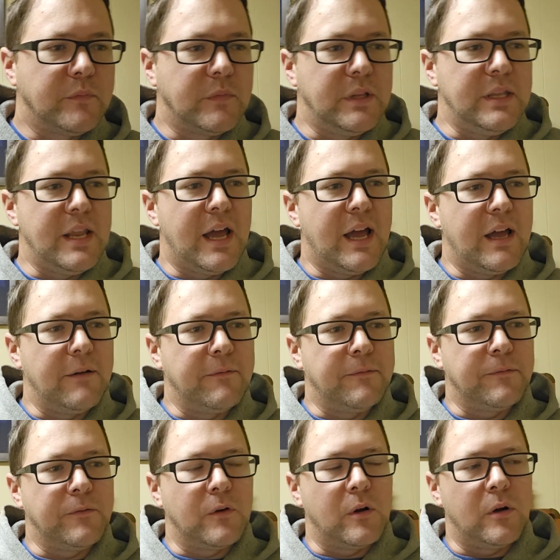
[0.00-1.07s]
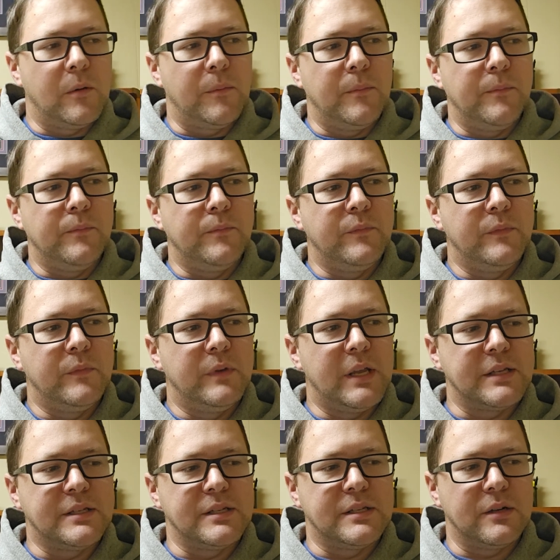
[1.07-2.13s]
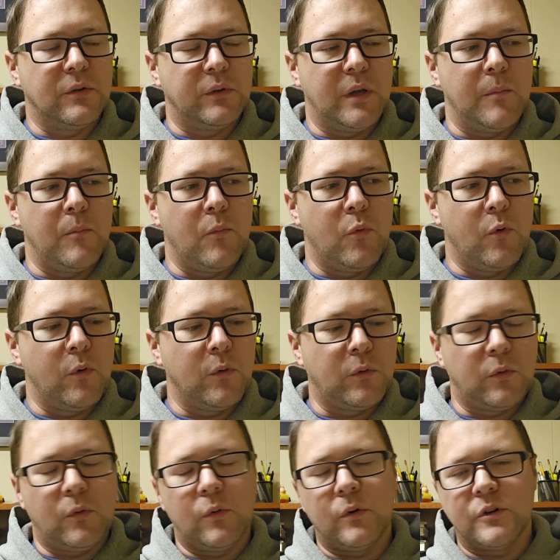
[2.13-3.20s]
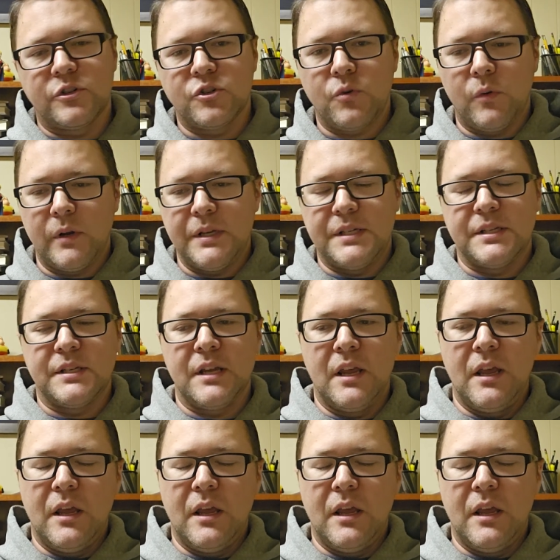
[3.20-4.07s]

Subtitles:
not from necessarily a moral or choice